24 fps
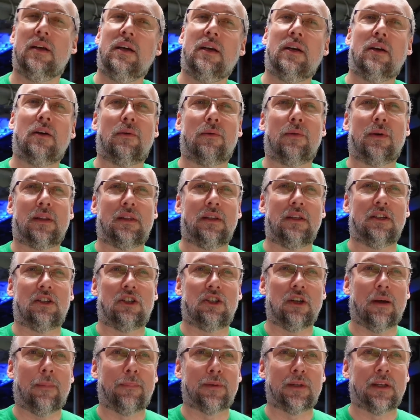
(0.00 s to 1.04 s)
with these
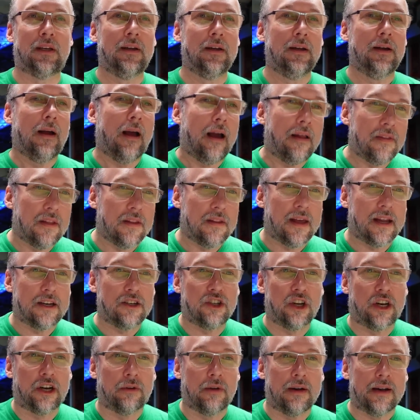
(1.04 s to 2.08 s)
chips, and then that
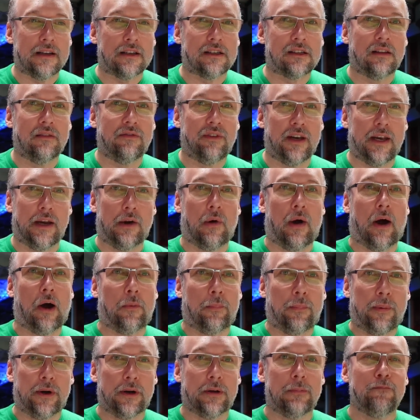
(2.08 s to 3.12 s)
generates the video
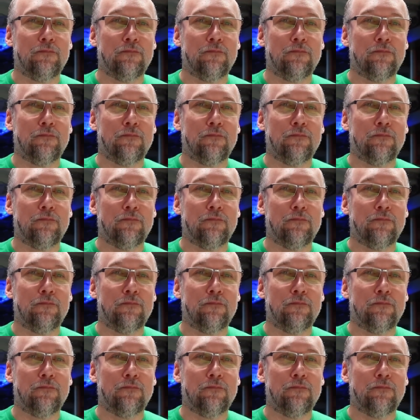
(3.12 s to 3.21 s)
output.